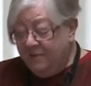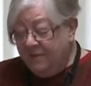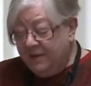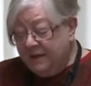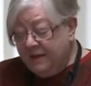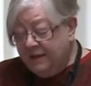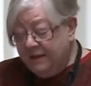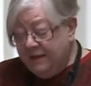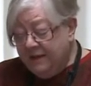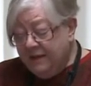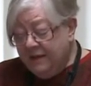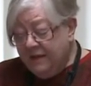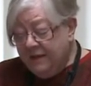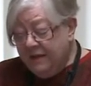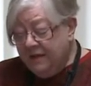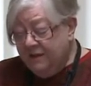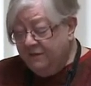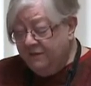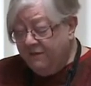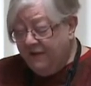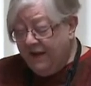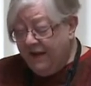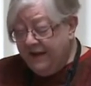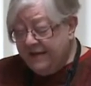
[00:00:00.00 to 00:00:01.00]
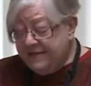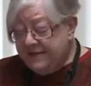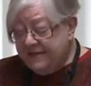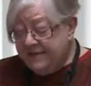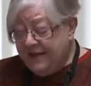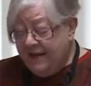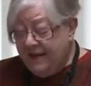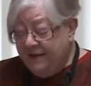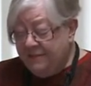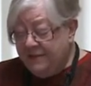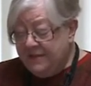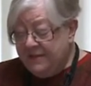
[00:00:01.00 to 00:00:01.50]
McClintock advised
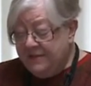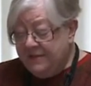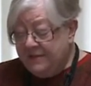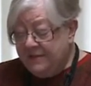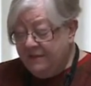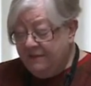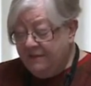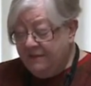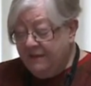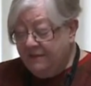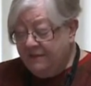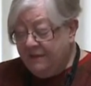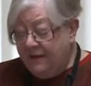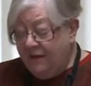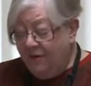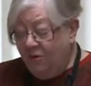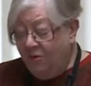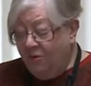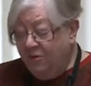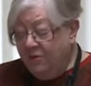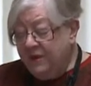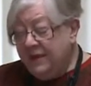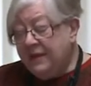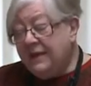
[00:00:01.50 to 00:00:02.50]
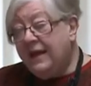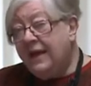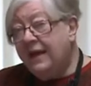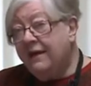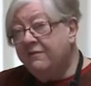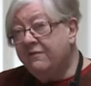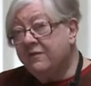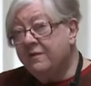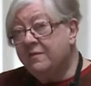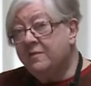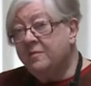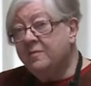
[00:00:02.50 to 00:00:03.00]
Amundsen that the only
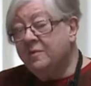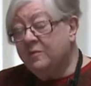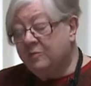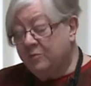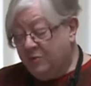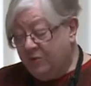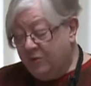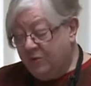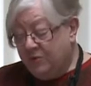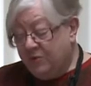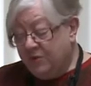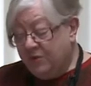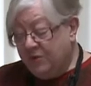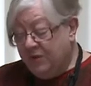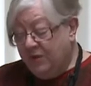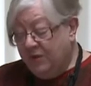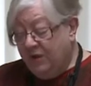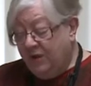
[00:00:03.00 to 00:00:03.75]
navigable route